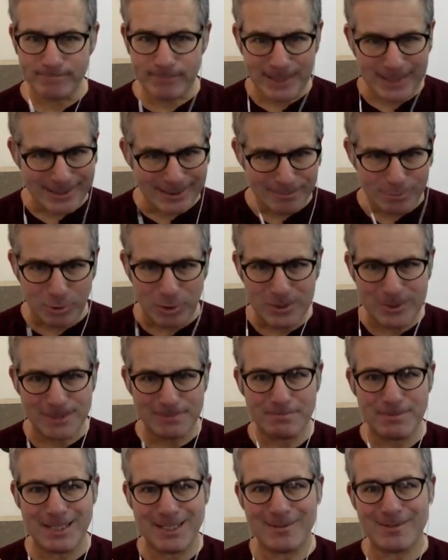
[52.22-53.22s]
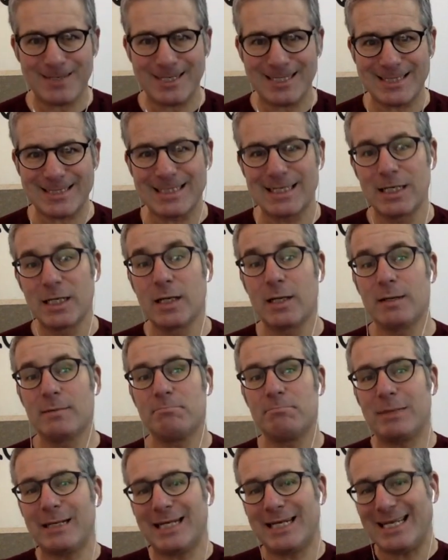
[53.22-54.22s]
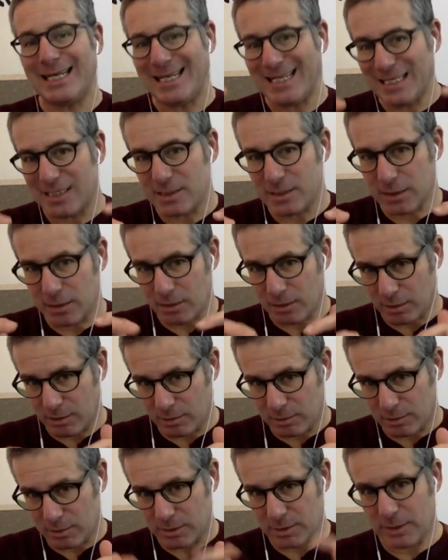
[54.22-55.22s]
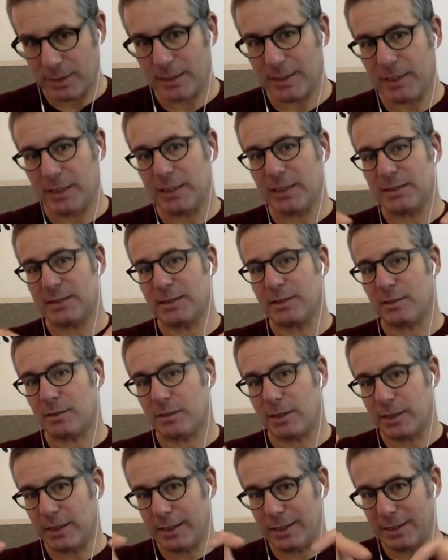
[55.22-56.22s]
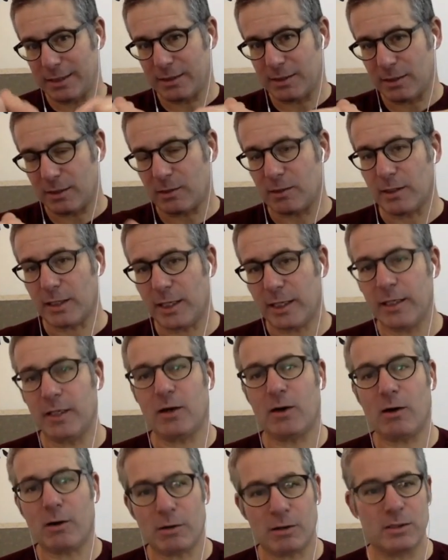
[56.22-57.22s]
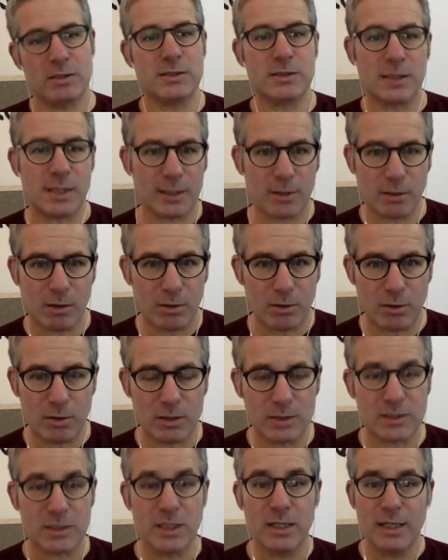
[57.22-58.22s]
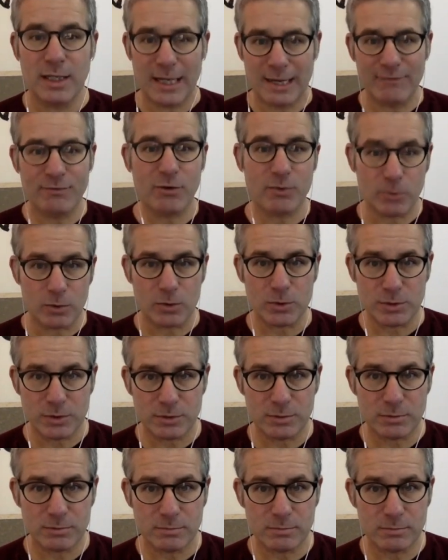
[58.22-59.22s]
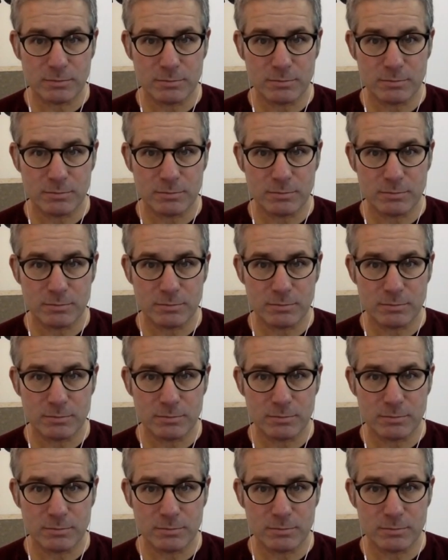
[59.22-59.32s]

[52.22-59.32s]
We can approach it in many ways, but it is an art. It is an art. It is an art. And arts, like all arts, have their rules,